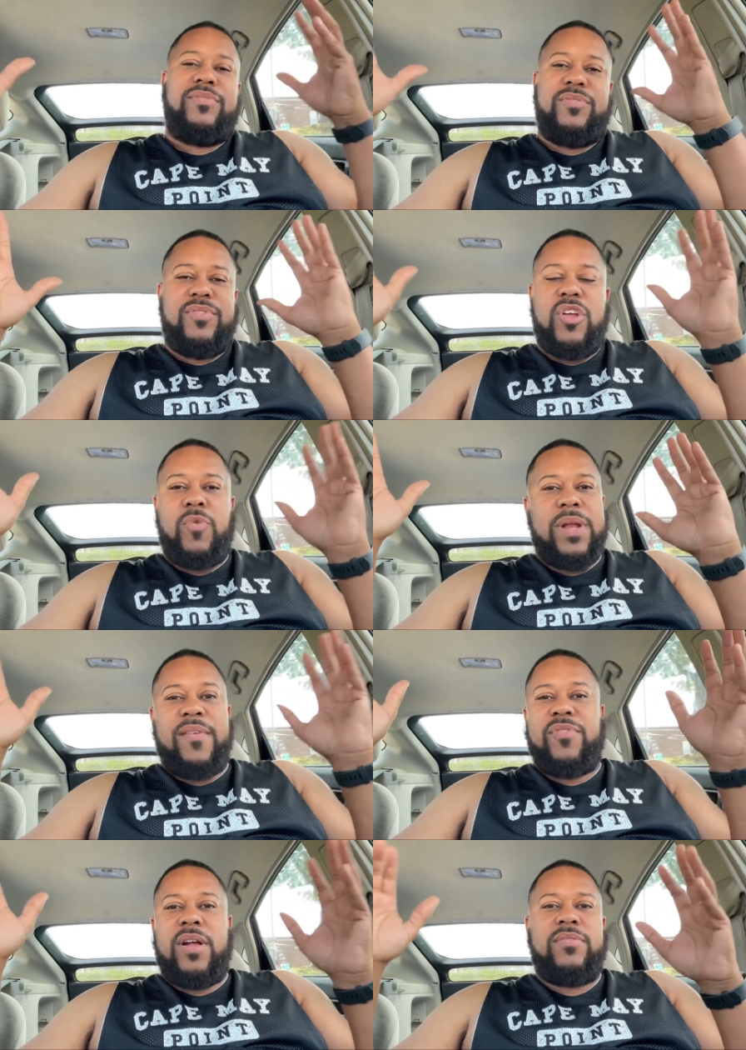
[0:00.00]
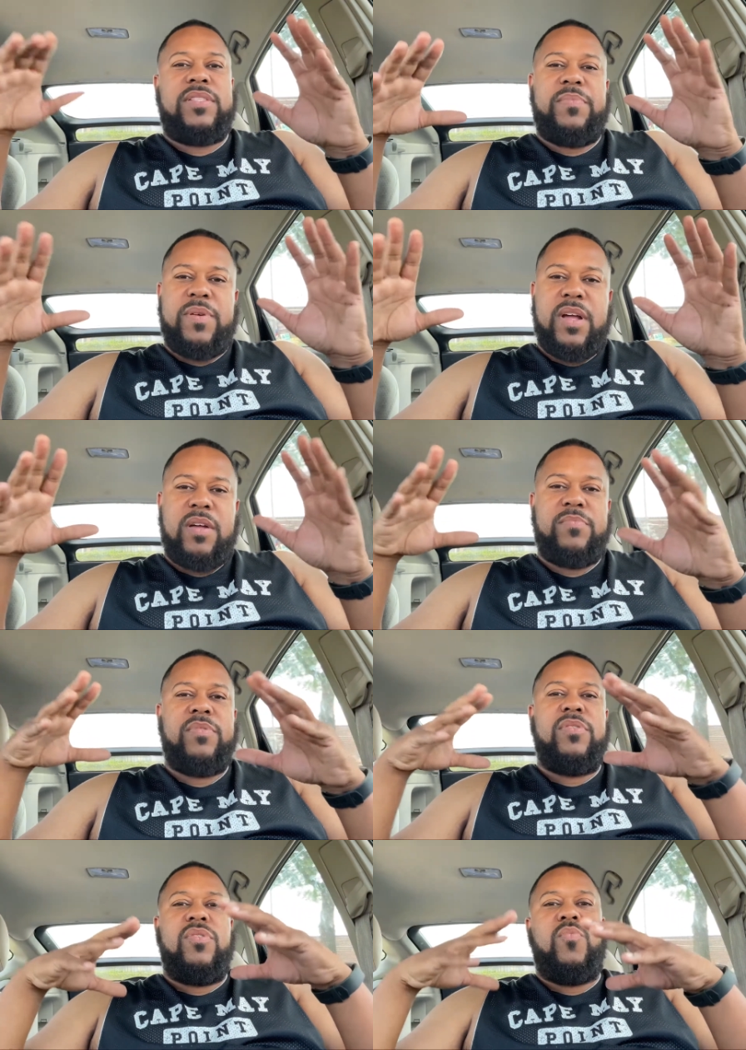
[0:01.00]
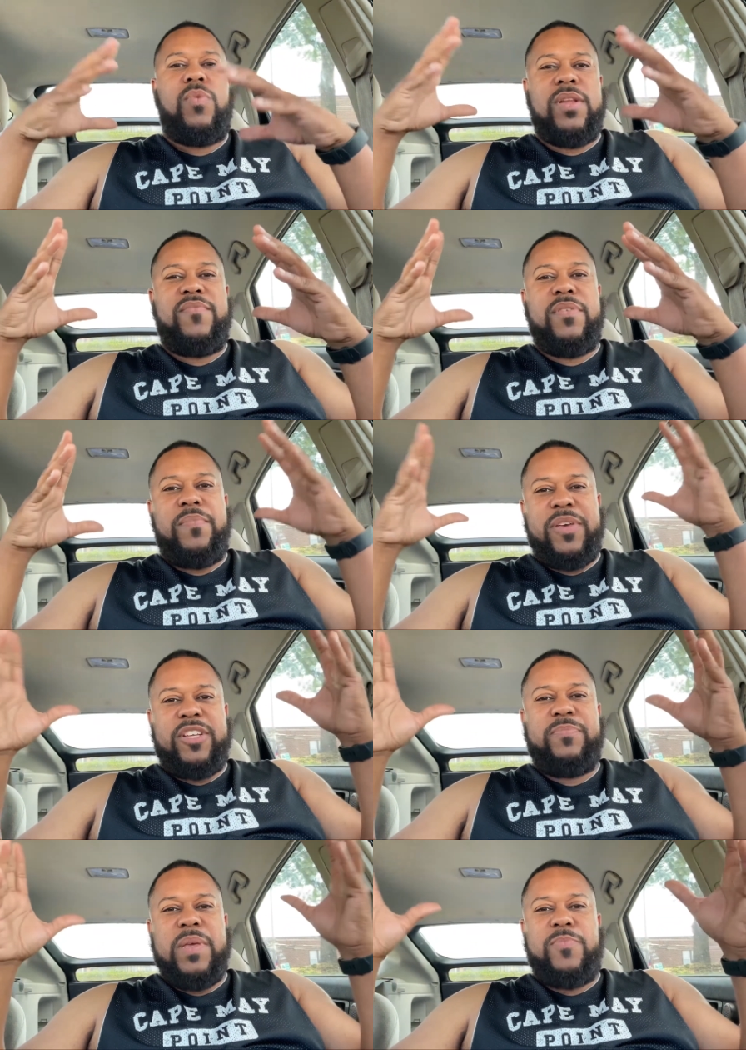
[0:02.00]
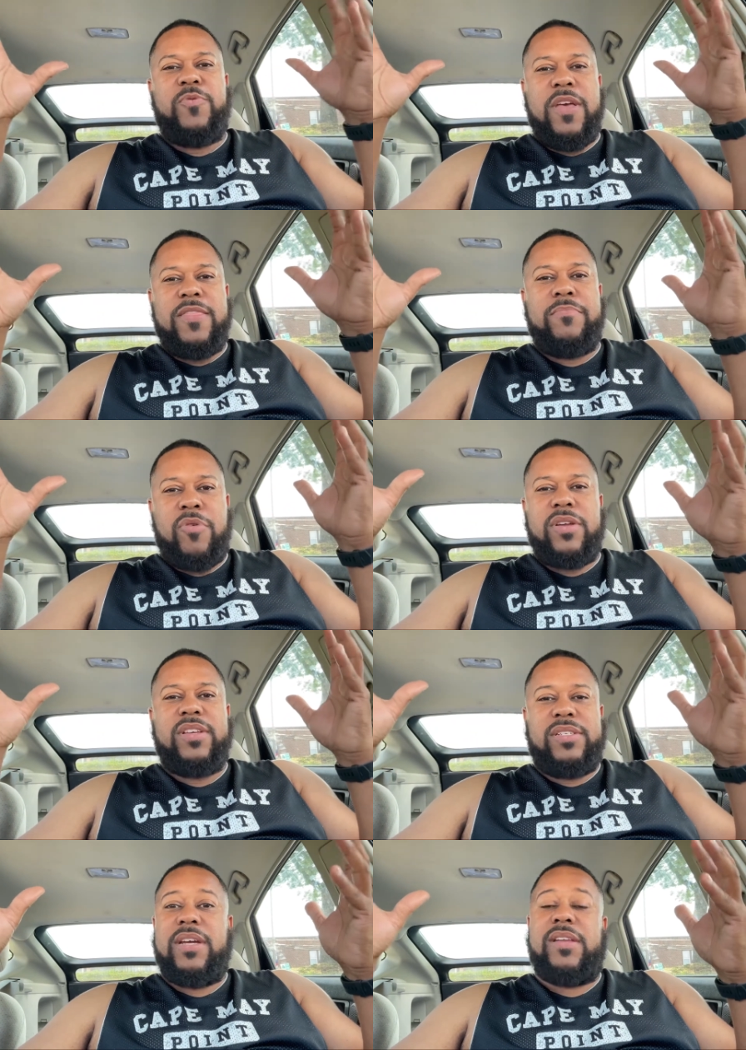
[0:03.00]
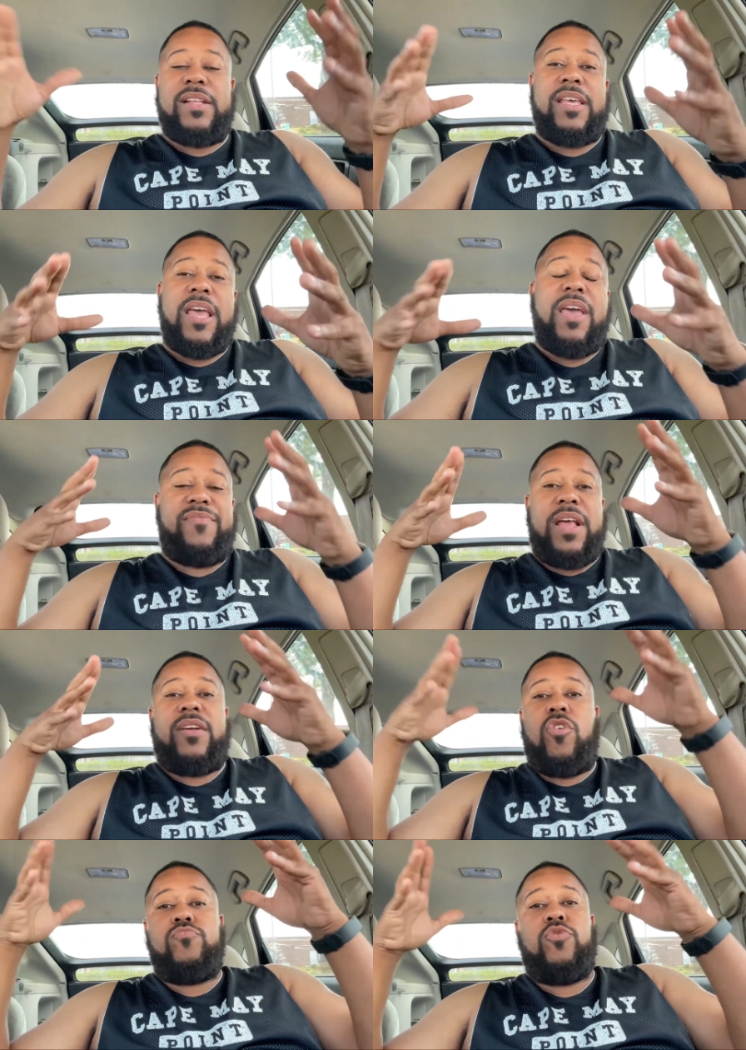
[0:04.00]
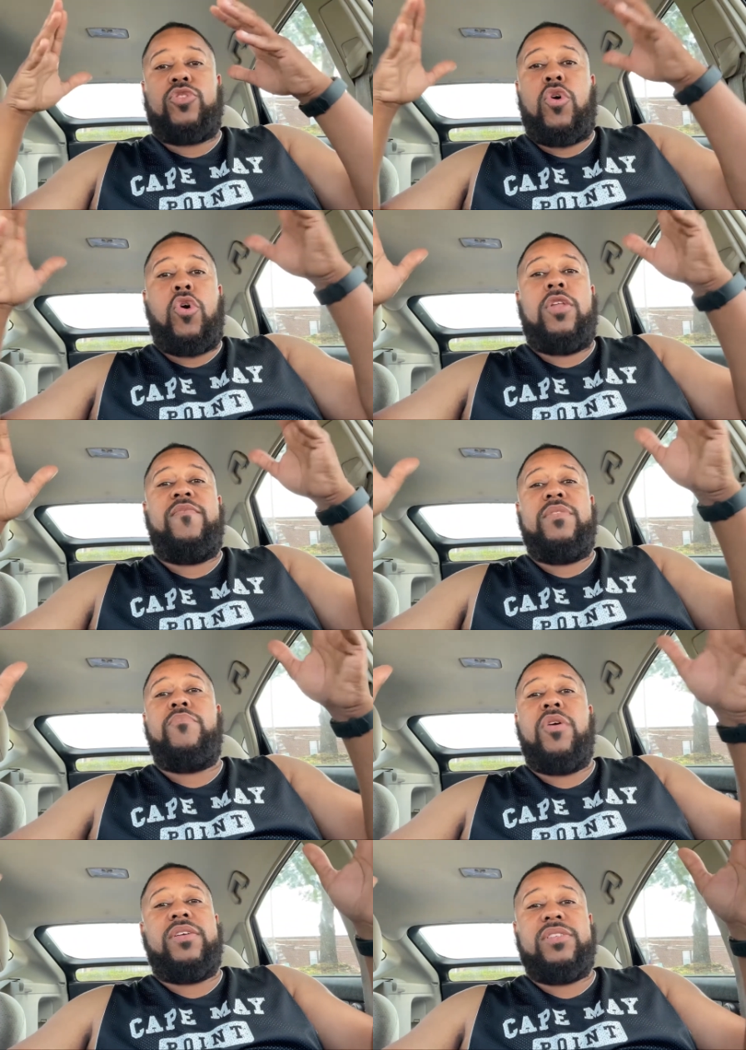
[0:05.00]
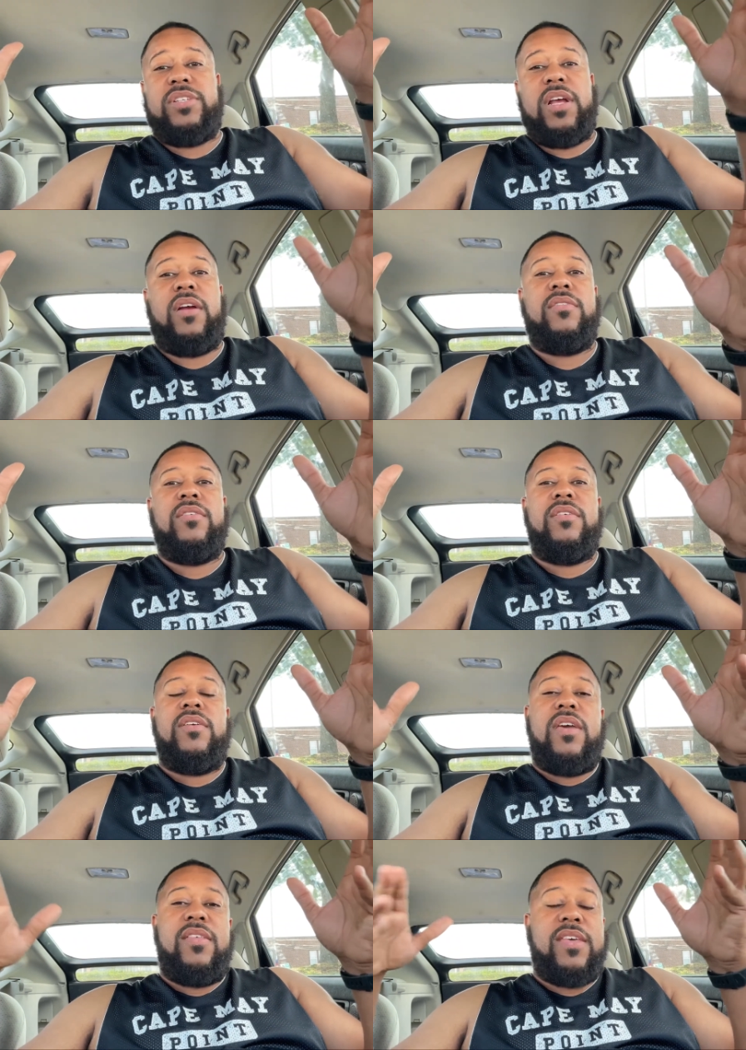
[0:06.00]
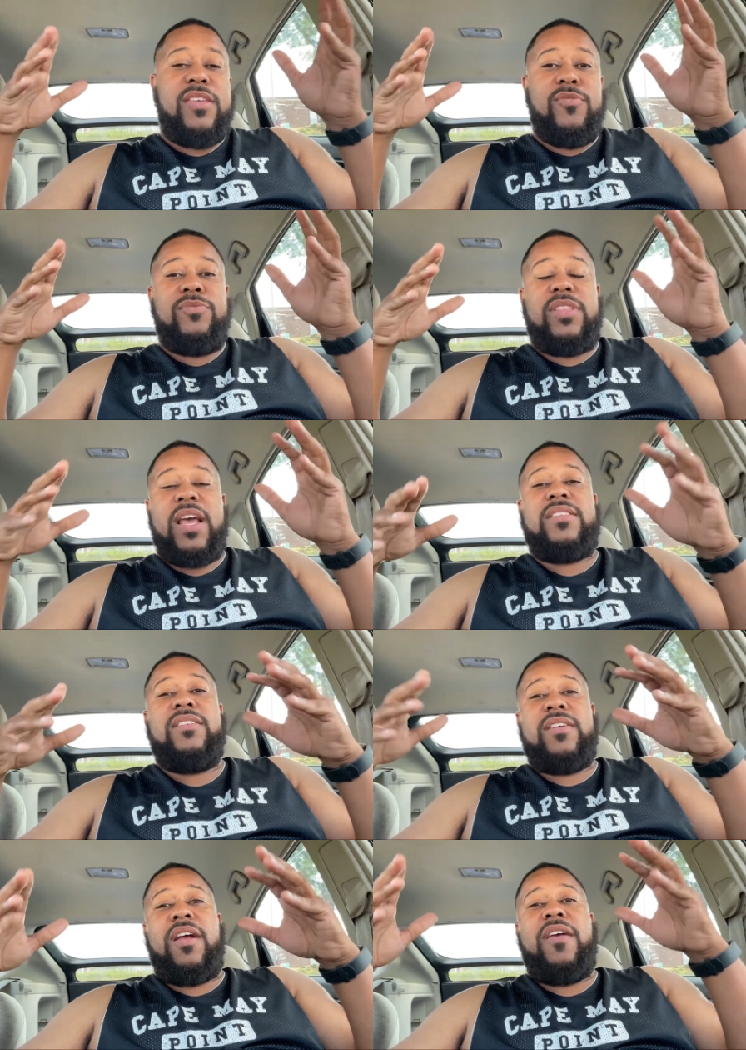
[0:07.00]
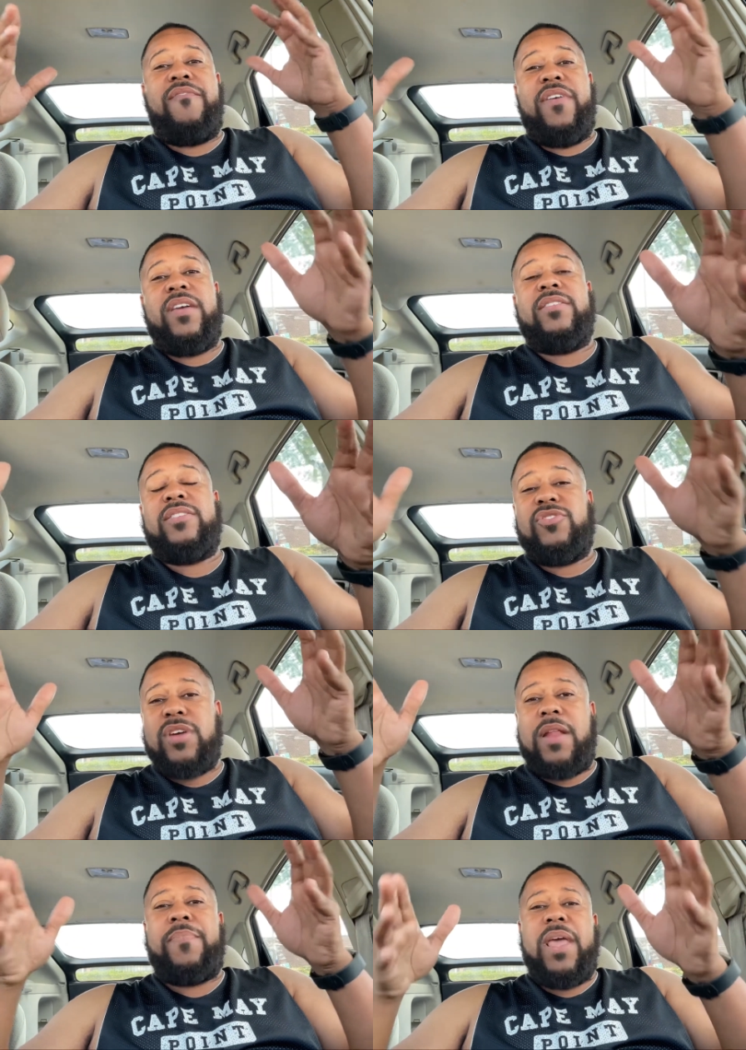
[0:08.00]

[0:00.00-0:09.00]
you know, whatever else to become one of the biggest people in the market share. Like they have like almost all of the market share and they use that to their advantage to try to pay